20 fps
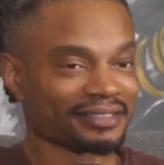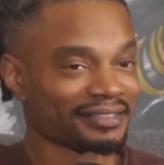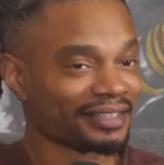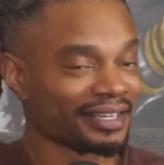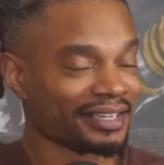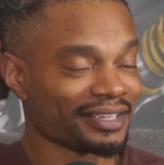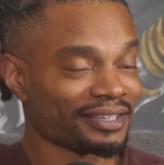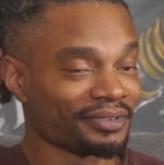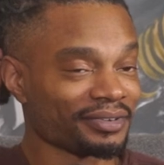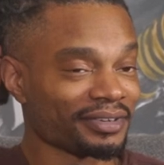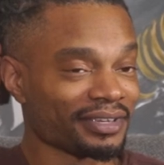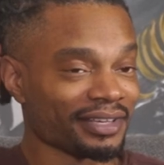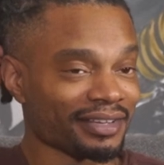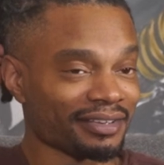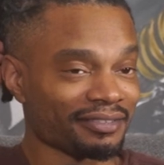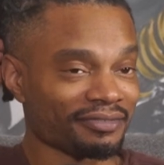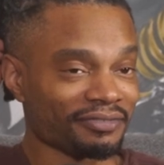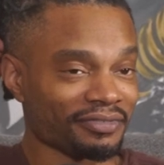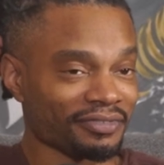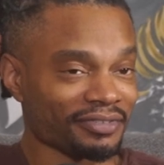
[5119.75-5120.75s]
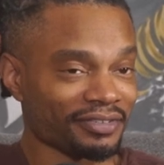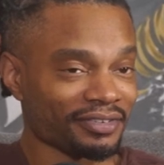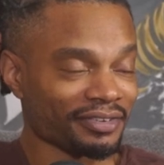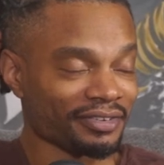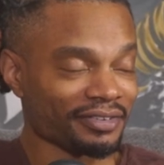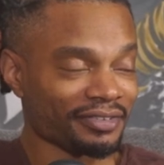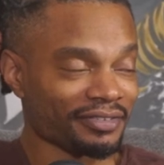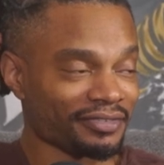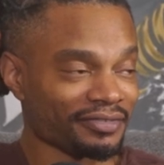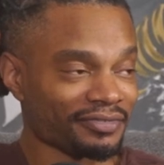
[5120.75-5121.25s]
Thank you again
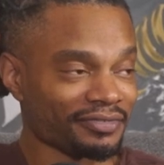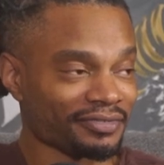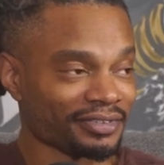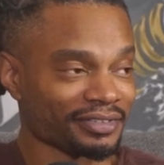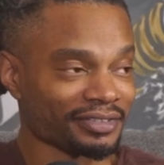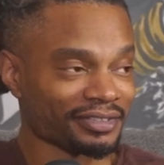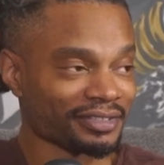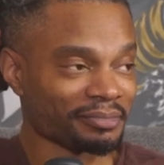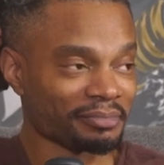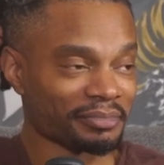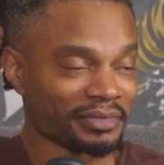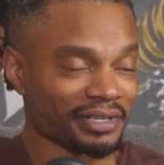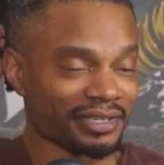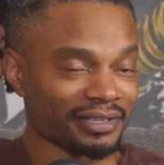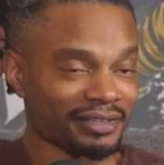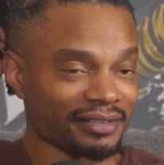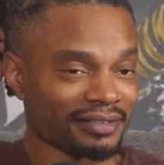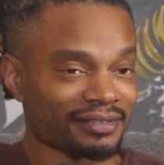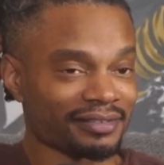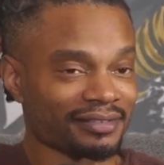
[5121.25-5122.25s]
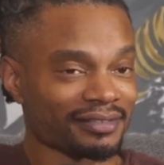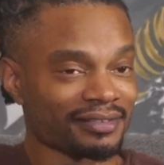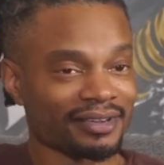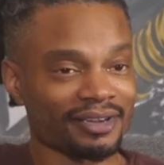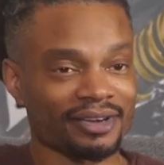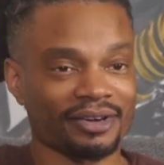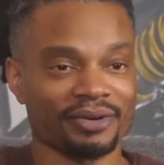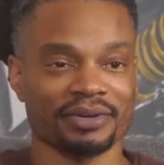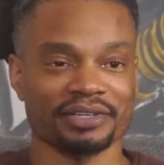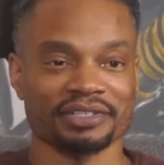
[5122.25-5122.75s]
for out. for submitting
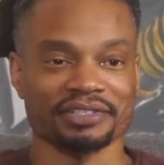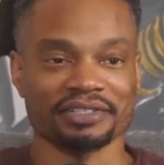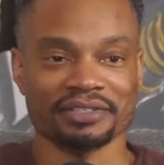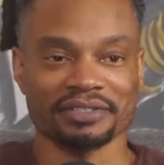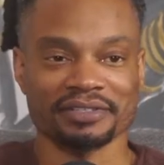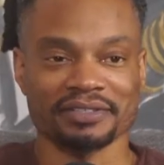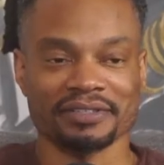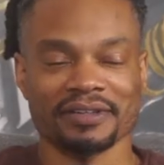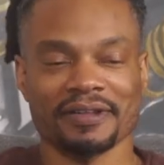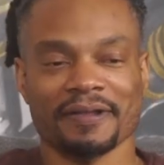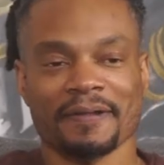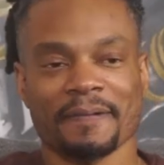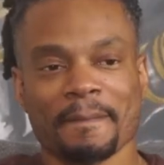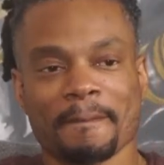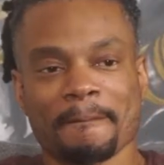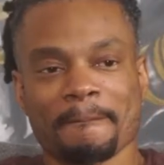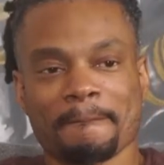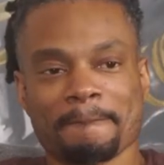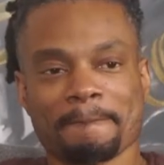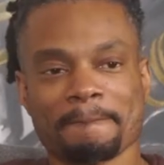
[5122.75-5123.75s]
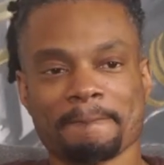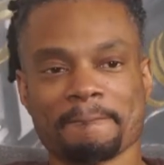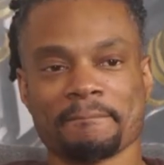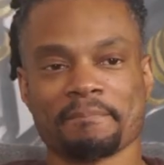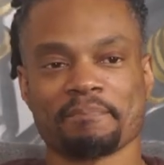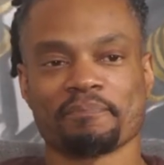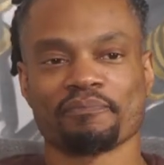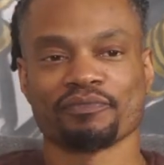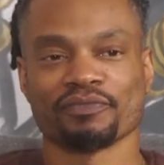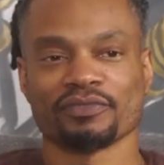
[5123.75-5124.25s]
questions.
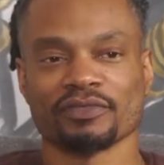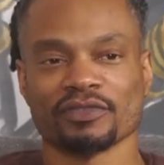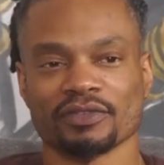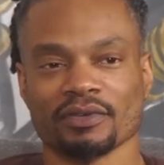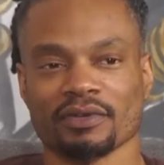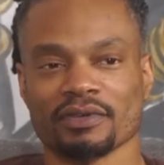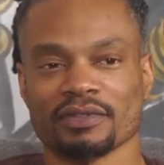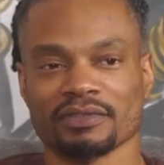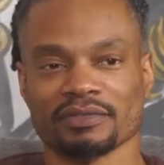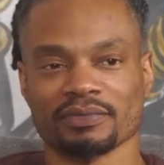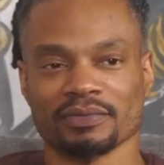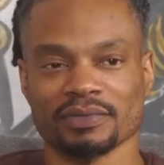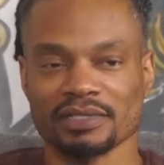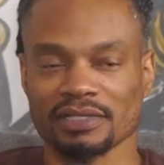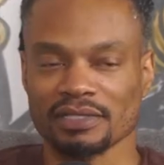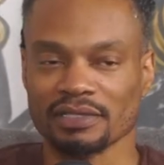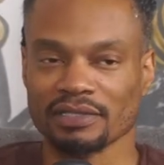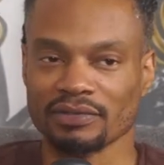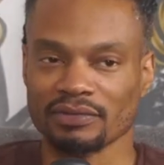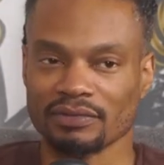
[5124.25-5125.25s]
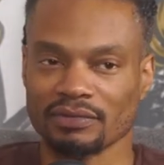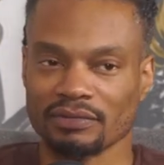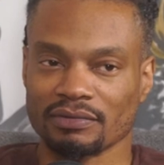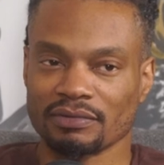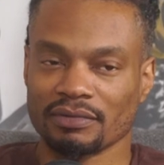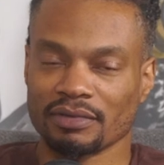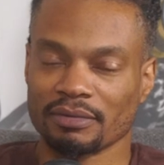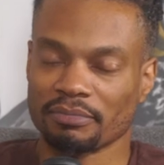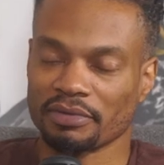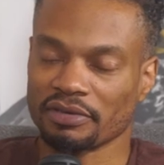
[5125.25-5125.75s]
Sorry, this was a little
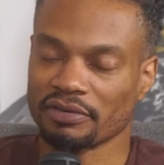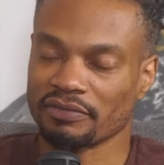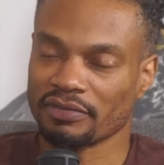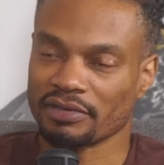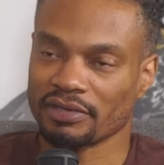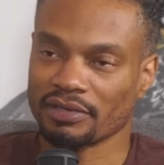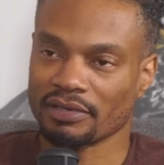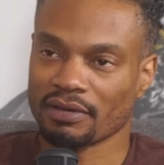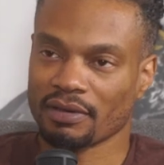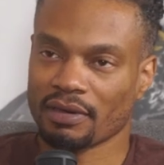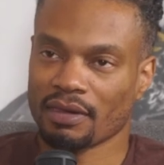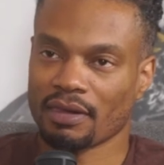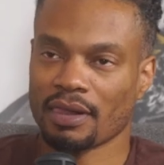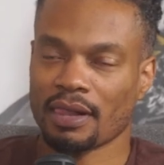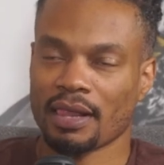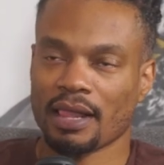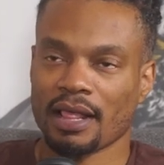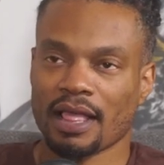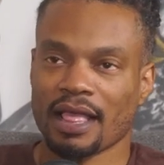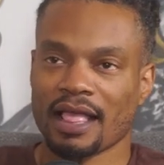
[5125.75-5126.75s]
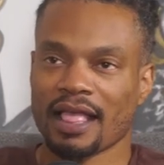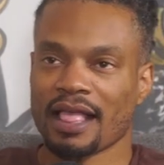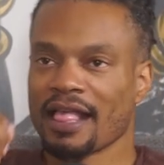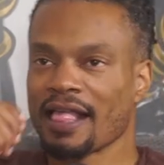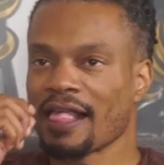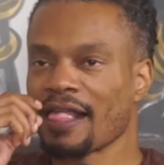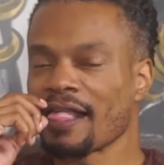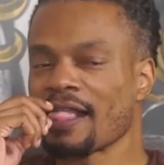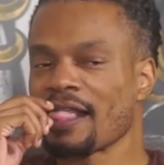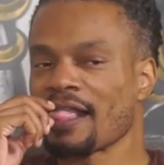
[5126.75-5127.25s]
bit of an, a
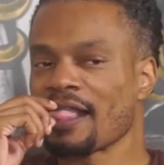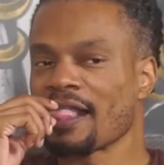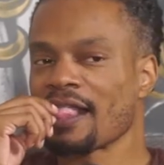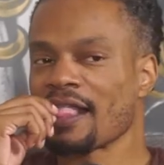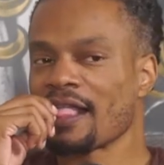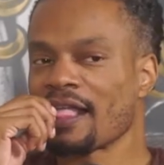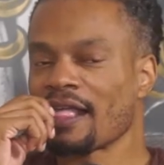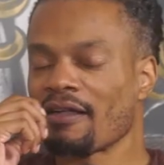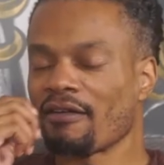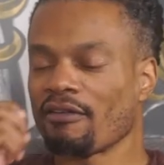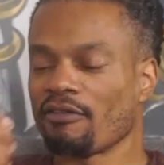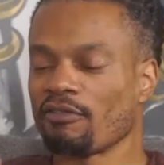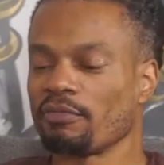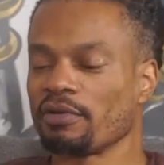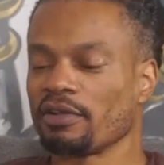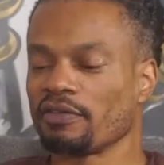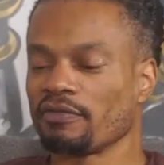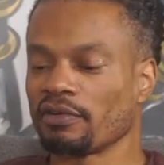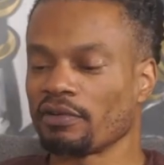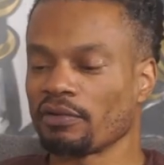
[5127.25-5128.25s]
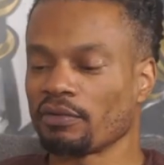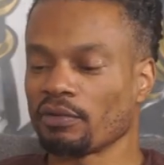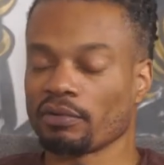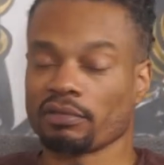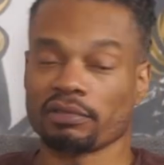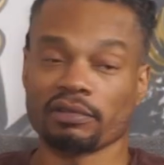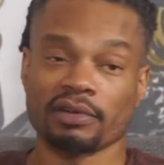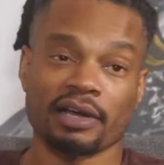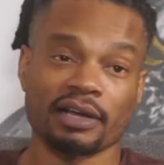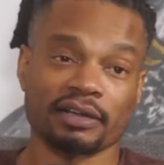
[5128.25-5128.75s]
little bit of an
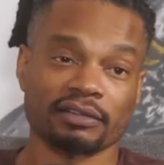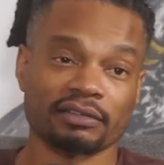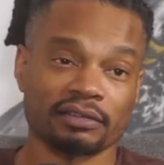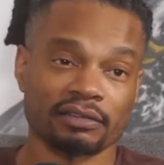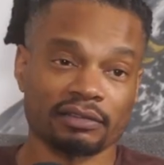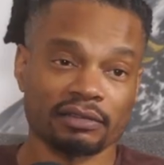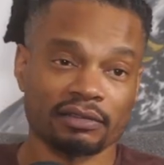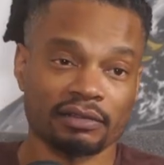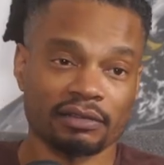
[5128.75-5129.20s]
unorthodox.